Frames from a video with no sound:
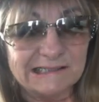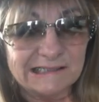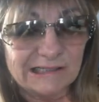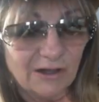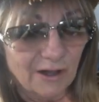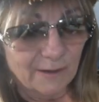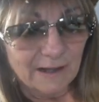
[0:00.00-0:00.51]

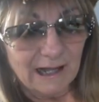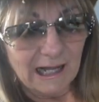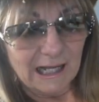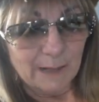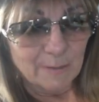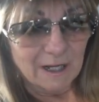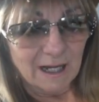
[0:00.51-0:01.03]
so I'll
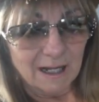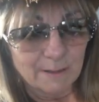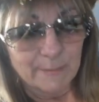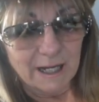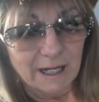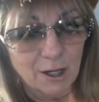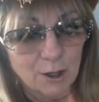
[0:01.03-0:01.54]
kind of be on
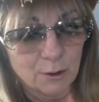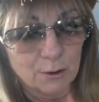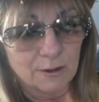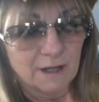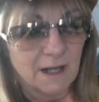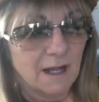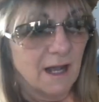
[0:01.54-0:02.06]
my
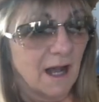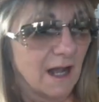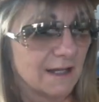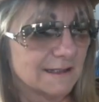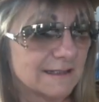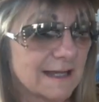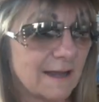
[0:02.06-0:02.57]
own.
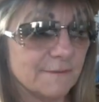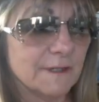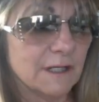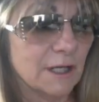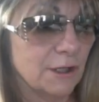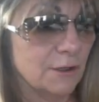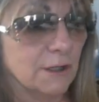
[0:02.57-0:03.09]
I'll just have to
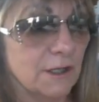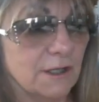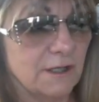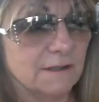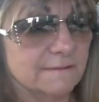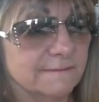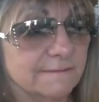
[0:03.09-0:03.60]

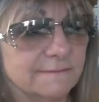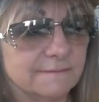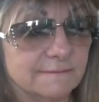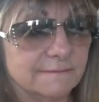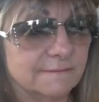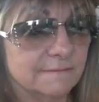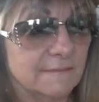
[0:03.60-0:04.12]
Google,
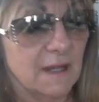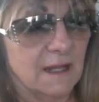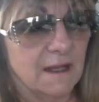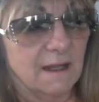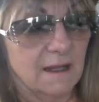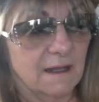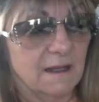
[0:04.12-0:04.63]

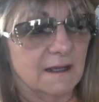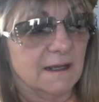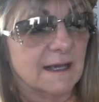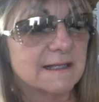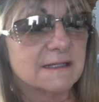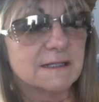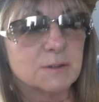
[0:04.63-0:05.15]

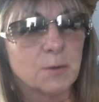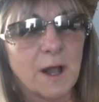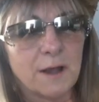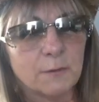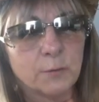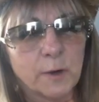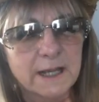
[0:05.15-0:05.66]
because
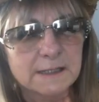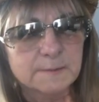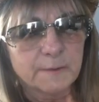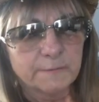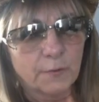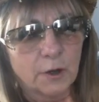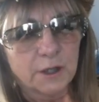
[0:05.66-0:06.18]
12 weeks
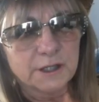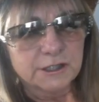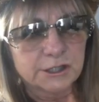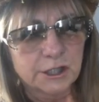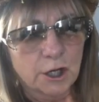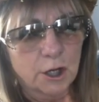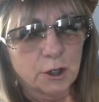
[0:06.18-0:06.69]
before the
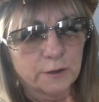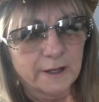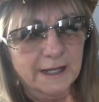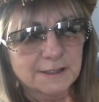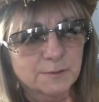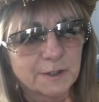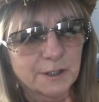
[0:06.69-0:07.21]
show,
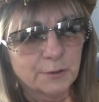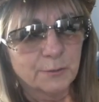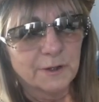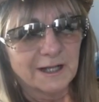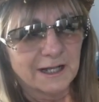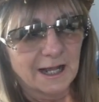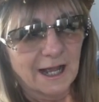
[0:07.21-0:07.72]
that's when you
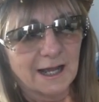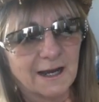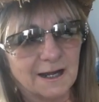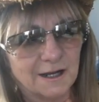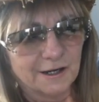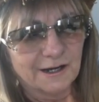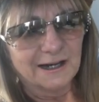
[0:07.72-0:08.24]
really got to
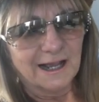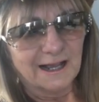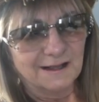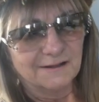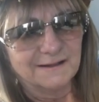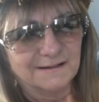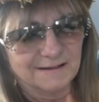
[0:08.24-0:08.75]
hunker
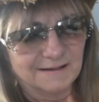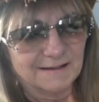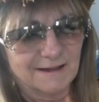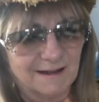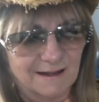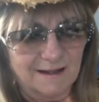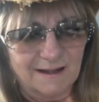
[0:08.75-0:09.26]
down.
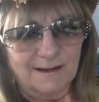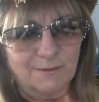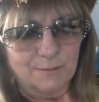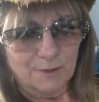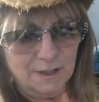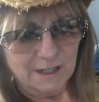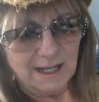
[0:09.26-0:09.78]

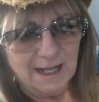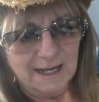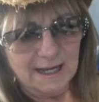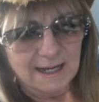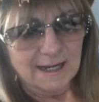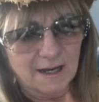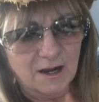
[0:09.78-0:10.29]
Really got
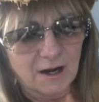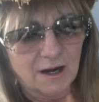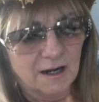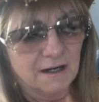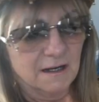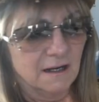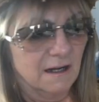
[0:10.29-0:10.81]
to hit it
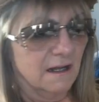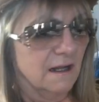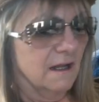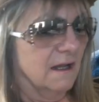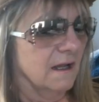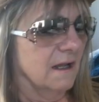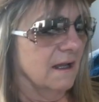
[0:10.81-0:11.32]
hard.
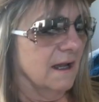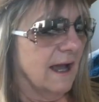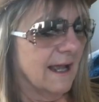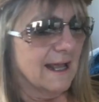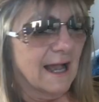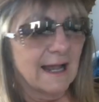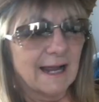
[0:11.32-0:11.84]

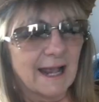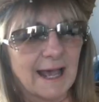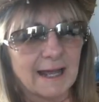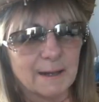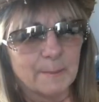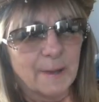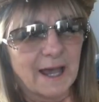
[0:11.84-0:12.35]
I kind of
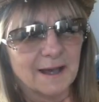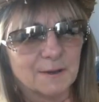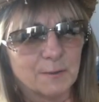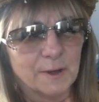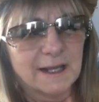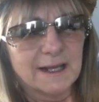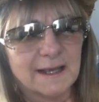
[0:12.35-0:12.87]
had a bad
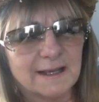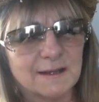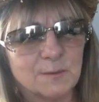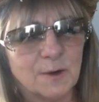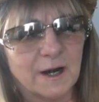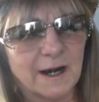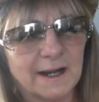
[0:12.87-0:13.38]

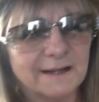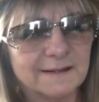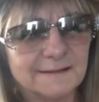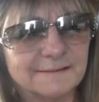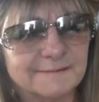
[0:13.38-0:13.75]
weekend where I